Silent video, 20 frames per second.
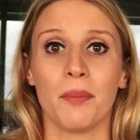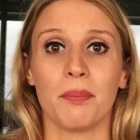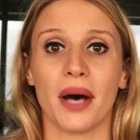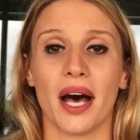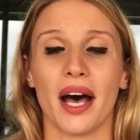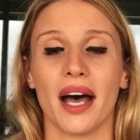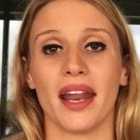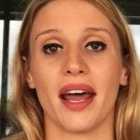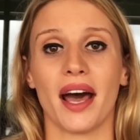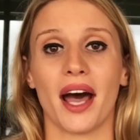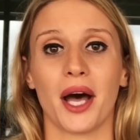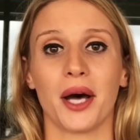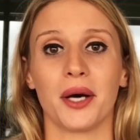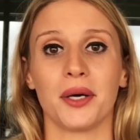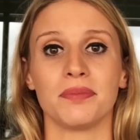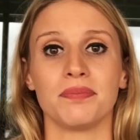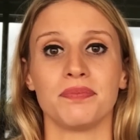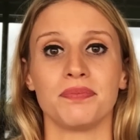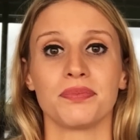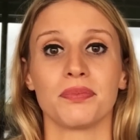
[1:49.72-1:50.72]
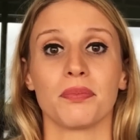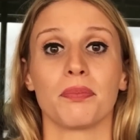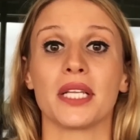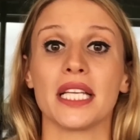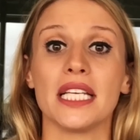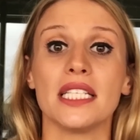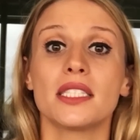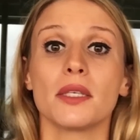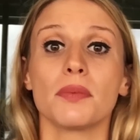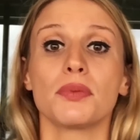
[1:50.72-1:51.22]
But um,
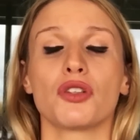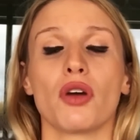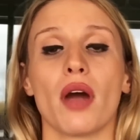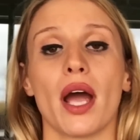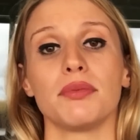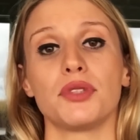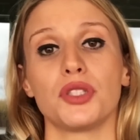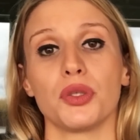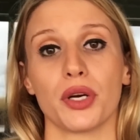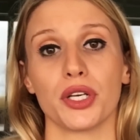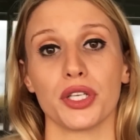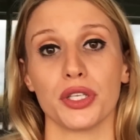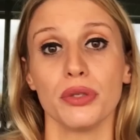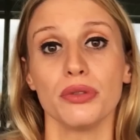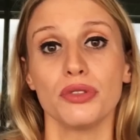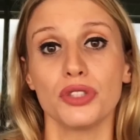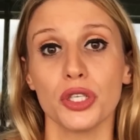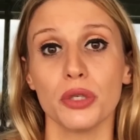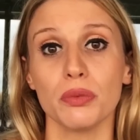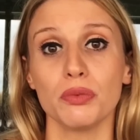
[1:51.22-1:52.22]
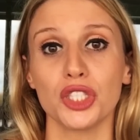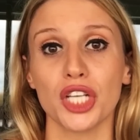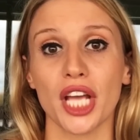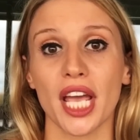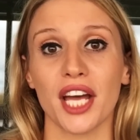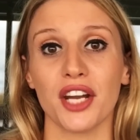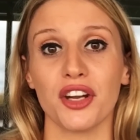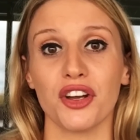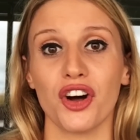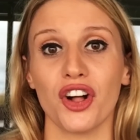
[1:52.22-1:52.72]
please subscribe to our YouTube
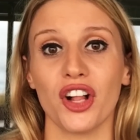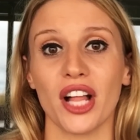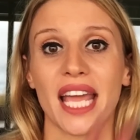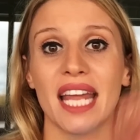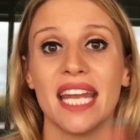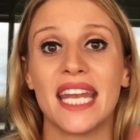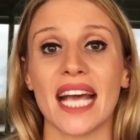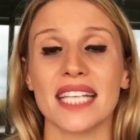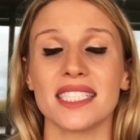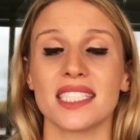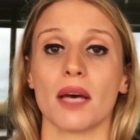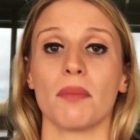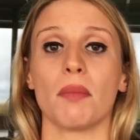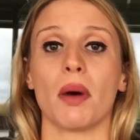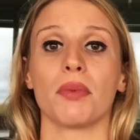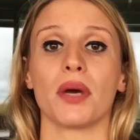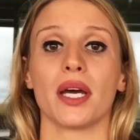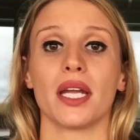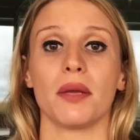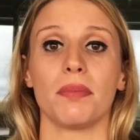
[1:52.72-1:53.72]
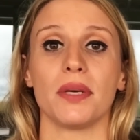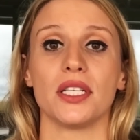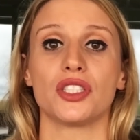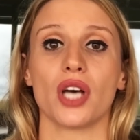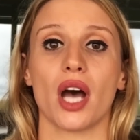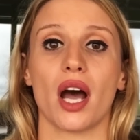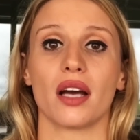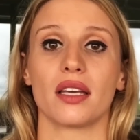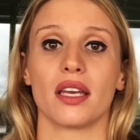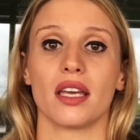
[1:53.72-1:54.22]
channel. And next time I'm going to be
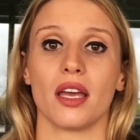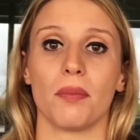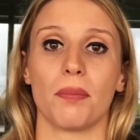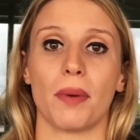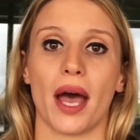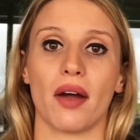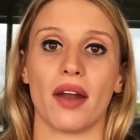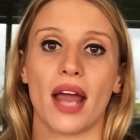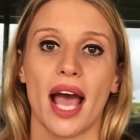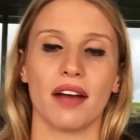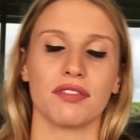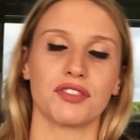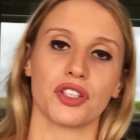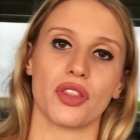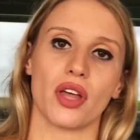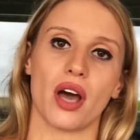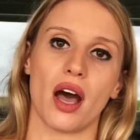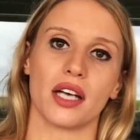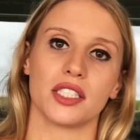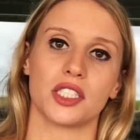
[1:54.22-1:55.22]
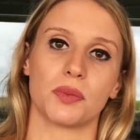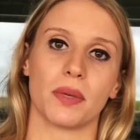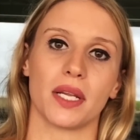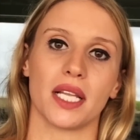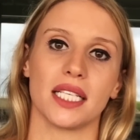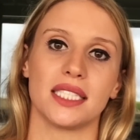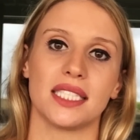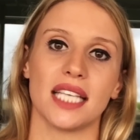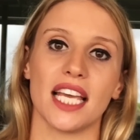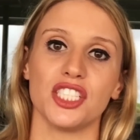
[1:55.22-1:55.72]
talking about after the
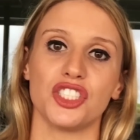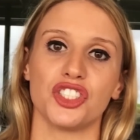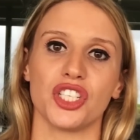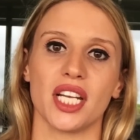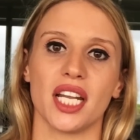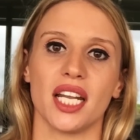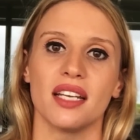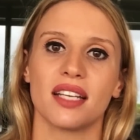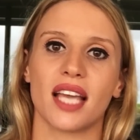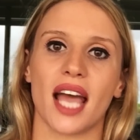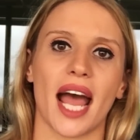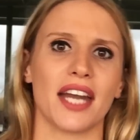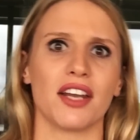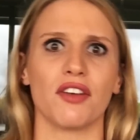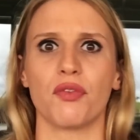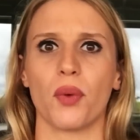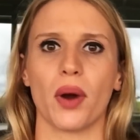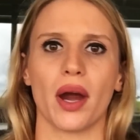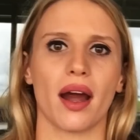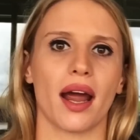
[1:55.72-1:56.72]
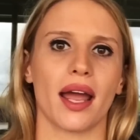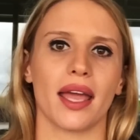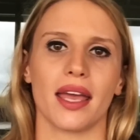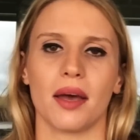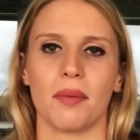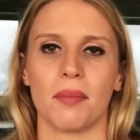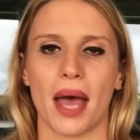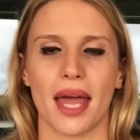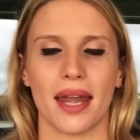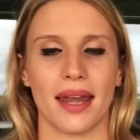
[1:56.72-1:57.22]
hospitalization and kind of where I
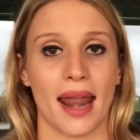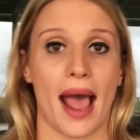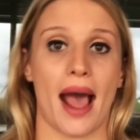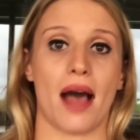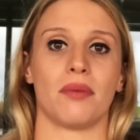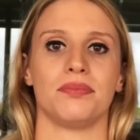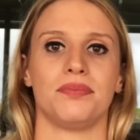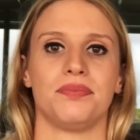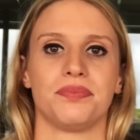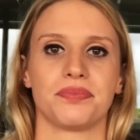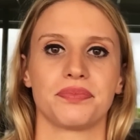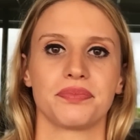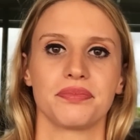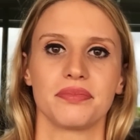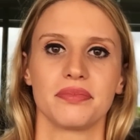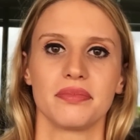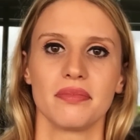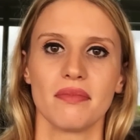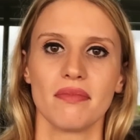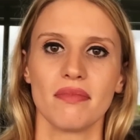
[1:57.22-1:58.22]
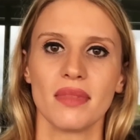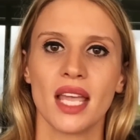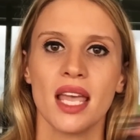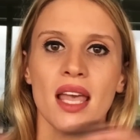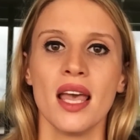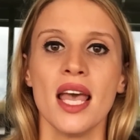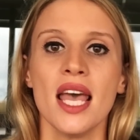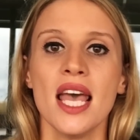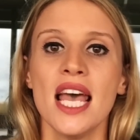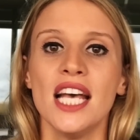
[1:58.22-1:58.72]
am at now.
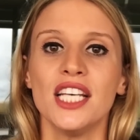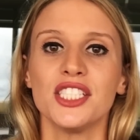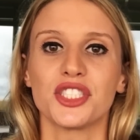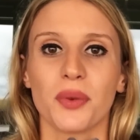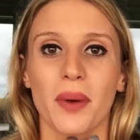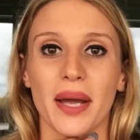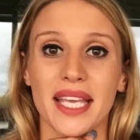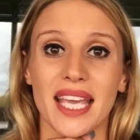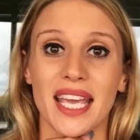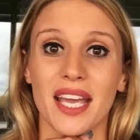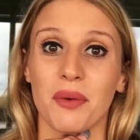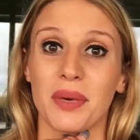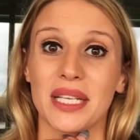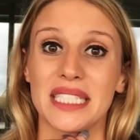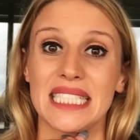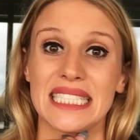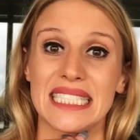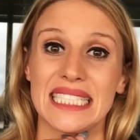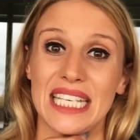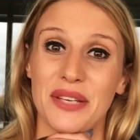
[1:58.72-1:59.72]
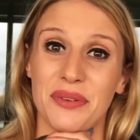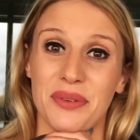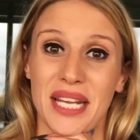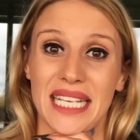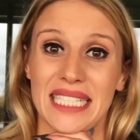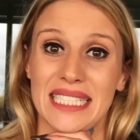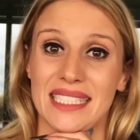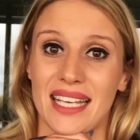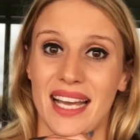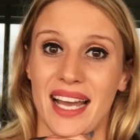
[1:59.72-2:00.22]
So I can't wait to see you
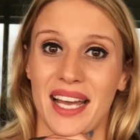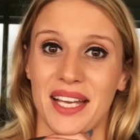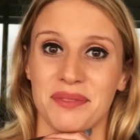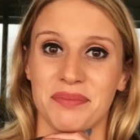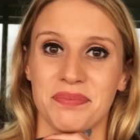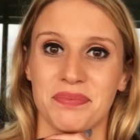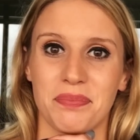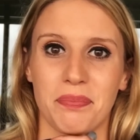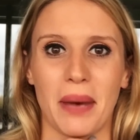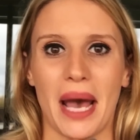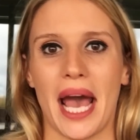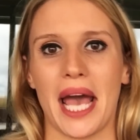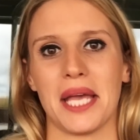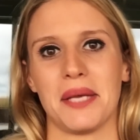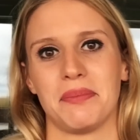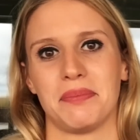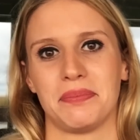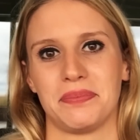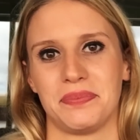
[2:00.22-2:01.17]
next time. Bye.